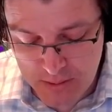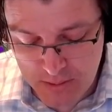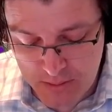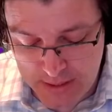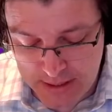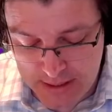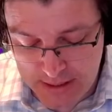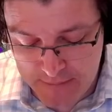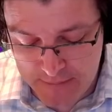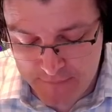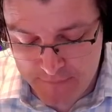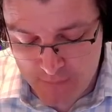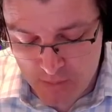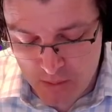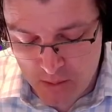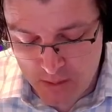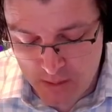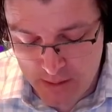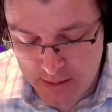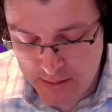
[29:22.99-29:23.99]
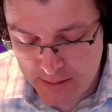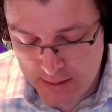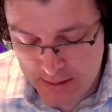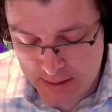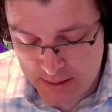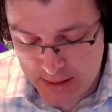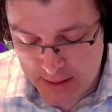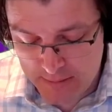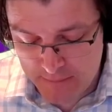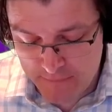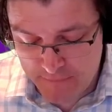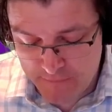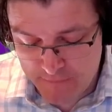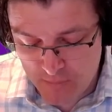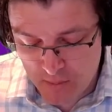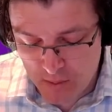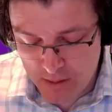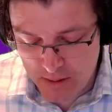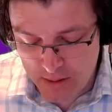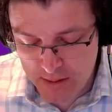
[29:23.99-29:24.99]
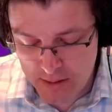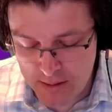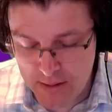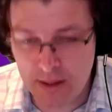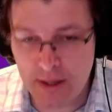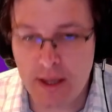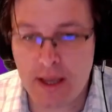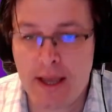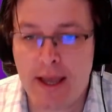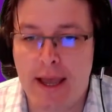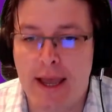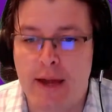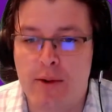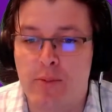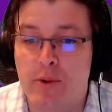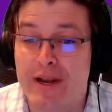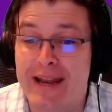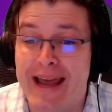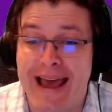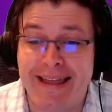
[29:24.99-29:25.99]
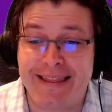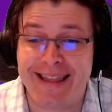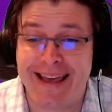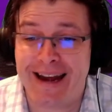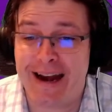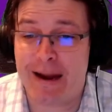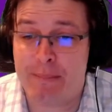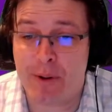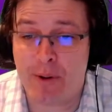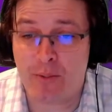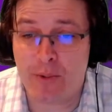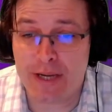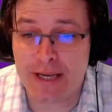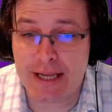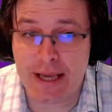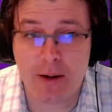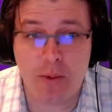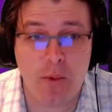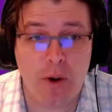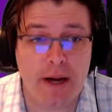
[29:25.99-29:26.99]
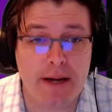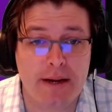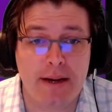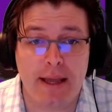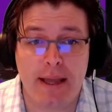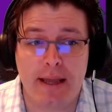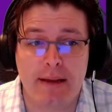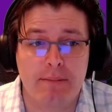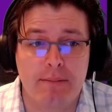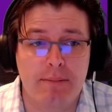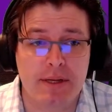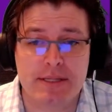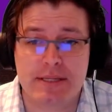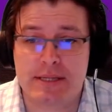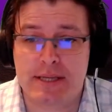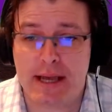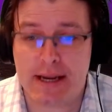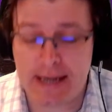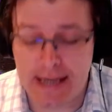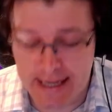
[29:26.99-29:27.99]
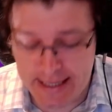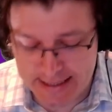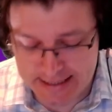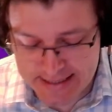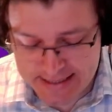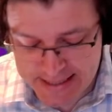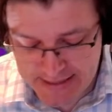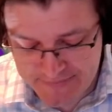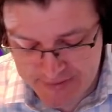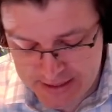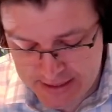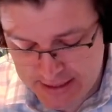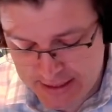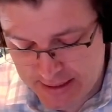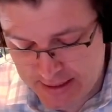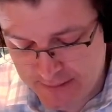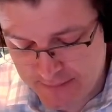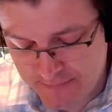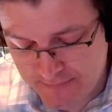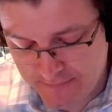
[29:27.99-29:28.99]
We'd get 4 and 4. And we'd add that up, and we'd get what? 8 plus 9 is 17.